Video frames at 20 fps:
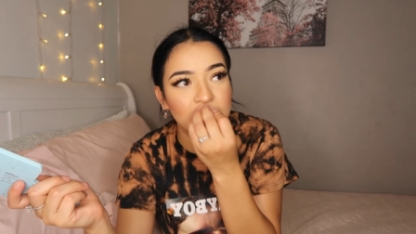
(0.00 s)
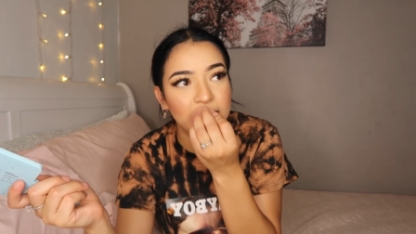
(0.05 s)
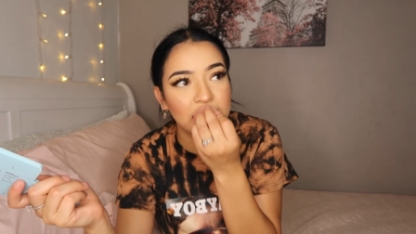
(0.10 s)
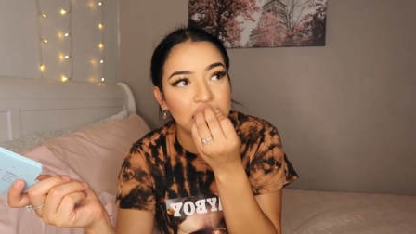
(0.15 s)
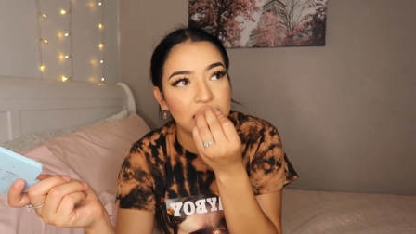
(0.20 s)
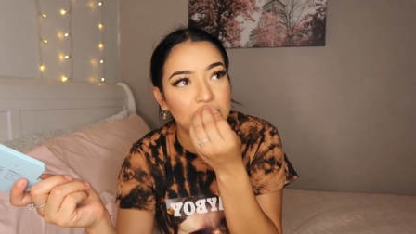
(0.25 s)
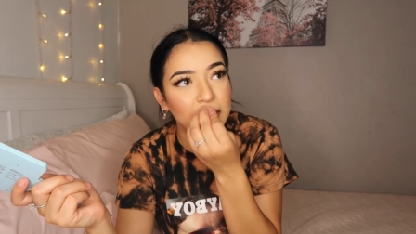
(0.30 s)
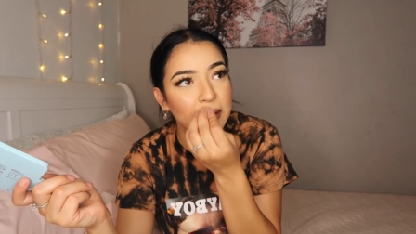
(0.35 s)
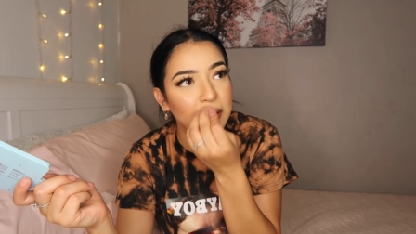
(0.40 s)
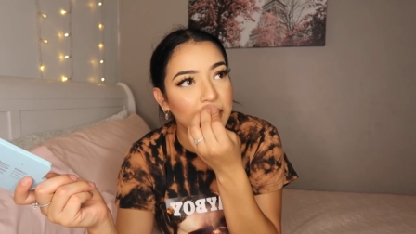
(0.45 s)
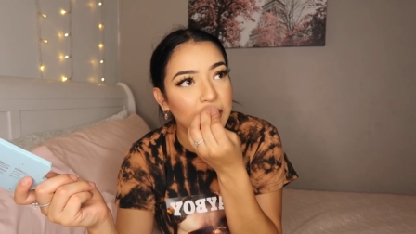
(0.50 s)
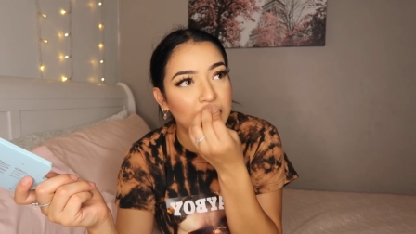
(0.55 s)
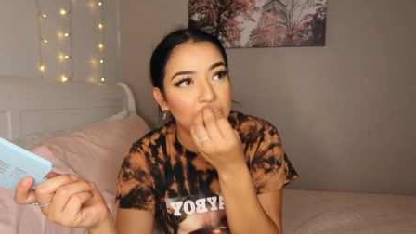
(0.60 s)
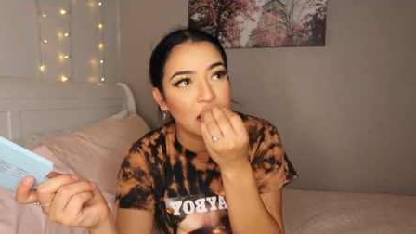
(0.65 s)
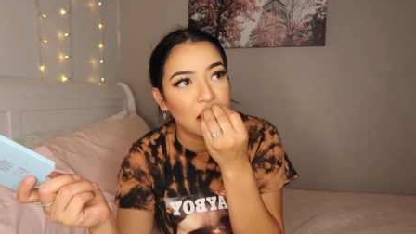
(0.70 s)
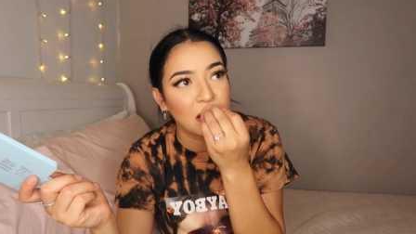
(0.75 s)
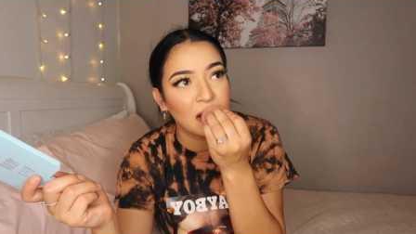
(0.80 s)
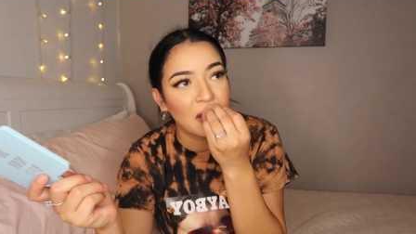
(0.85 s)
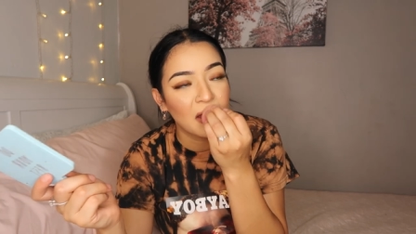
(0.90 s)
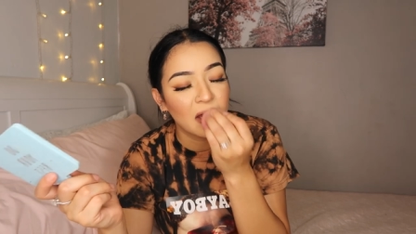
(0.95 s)
like
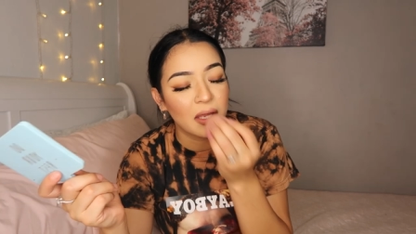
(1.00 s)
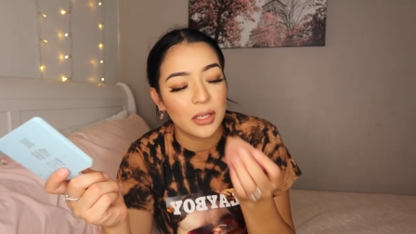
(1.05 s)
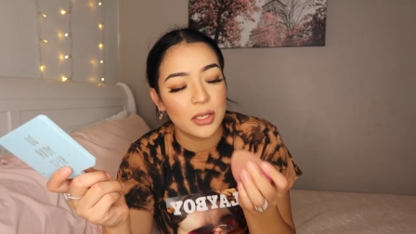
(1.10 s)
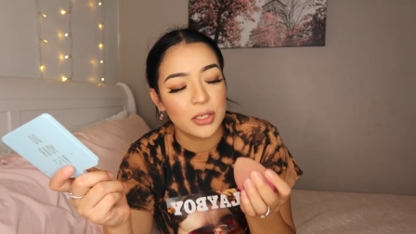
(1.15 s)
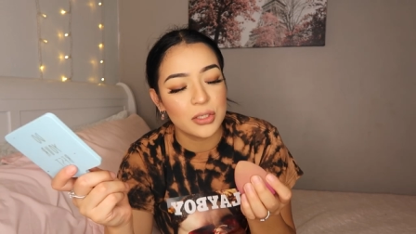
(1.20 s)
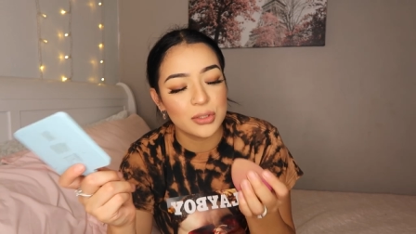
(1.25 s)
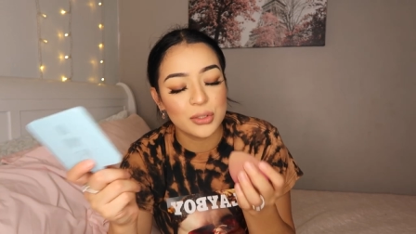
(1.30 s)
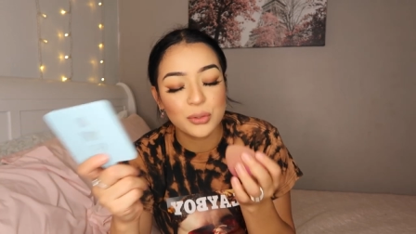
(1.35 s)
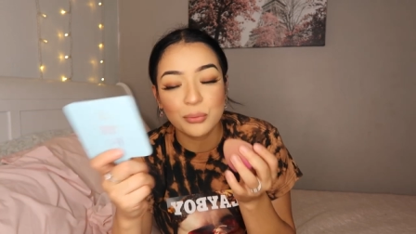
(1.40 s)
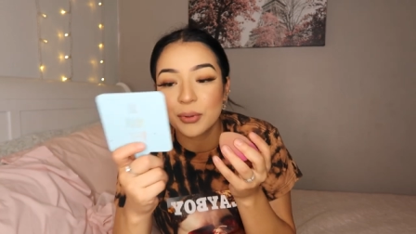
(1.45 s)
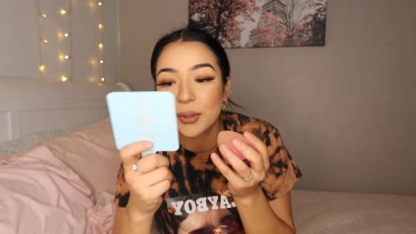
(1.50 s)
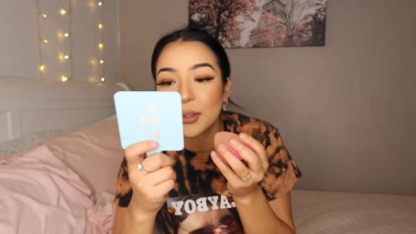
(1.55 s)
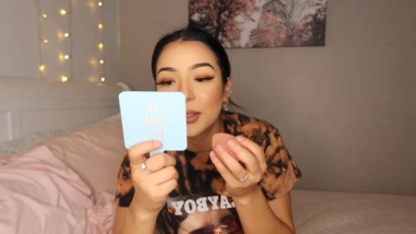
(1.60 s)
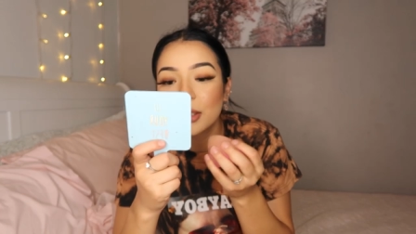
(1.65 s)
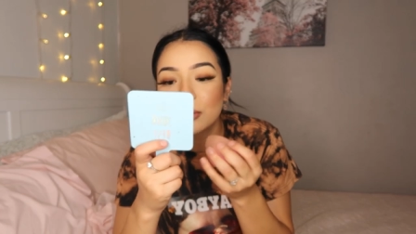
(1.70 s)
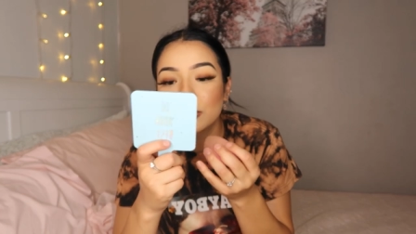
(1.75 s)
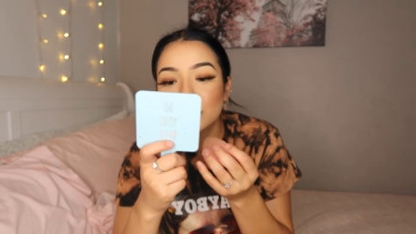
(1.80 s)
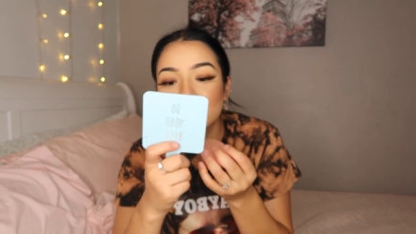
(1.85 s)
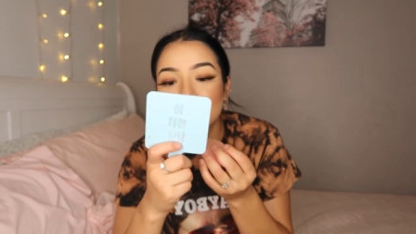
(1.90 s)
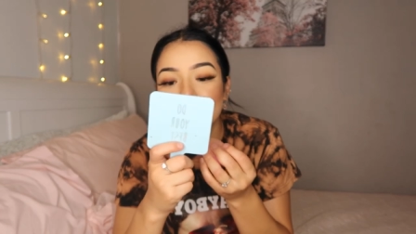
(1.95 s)
issue when
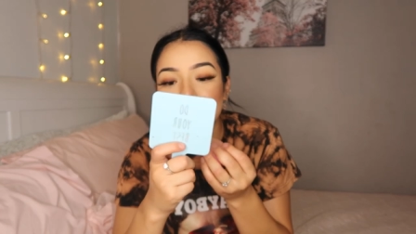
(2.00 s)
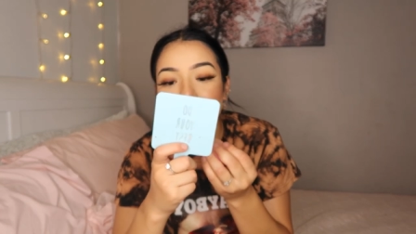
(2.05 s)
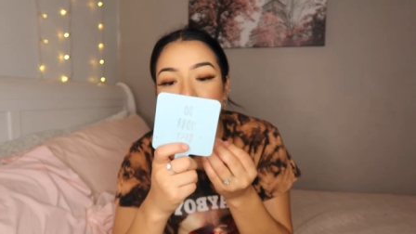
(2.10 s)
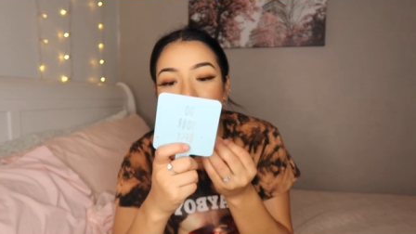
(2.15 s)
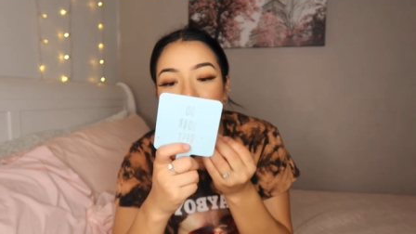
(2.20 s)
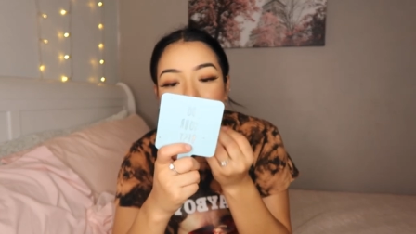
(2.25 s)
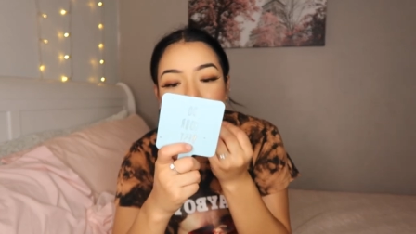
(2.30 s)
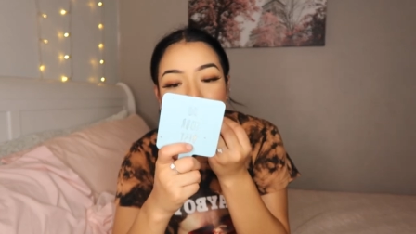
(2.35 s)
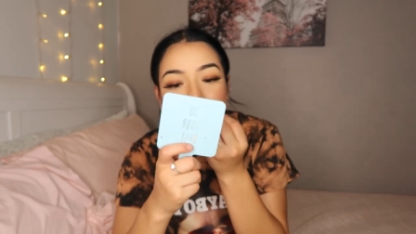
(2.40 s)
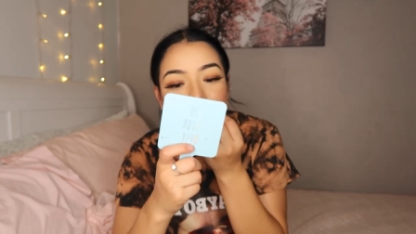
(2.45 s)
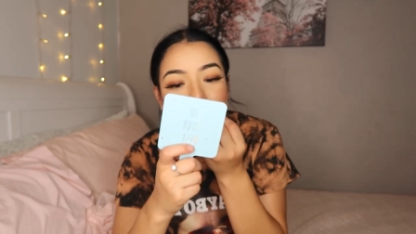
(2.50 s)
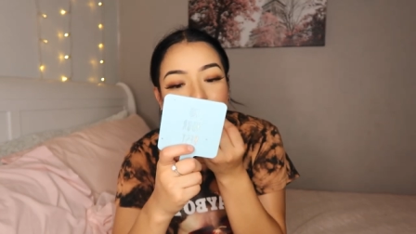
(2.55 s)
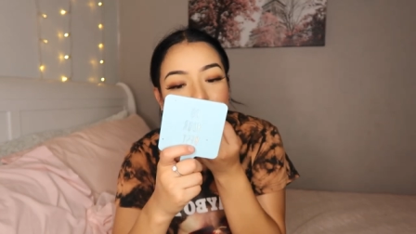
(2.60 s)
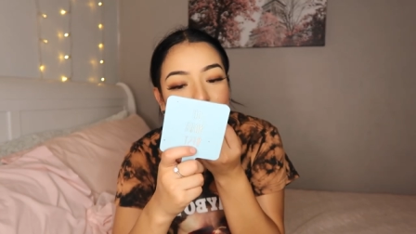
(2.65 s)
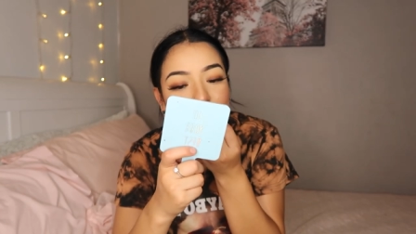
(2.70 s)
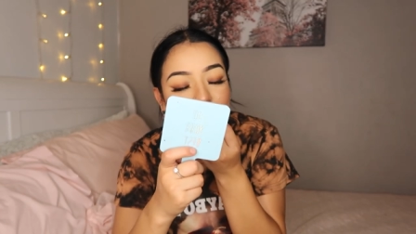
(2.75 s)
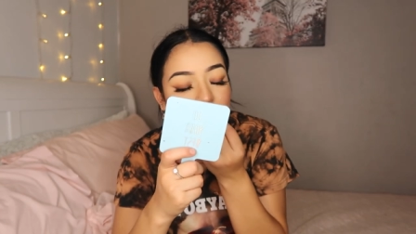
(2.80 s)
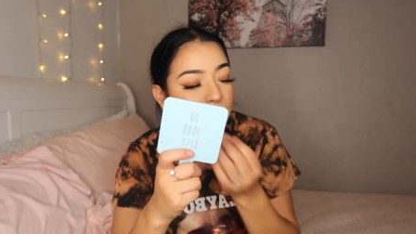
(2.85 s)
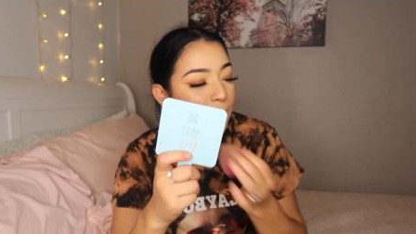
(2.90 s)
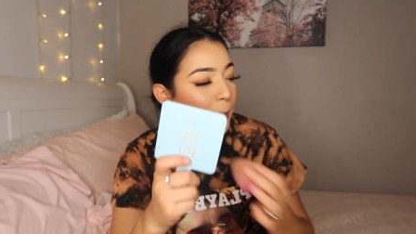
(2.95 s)
it comes to makeup.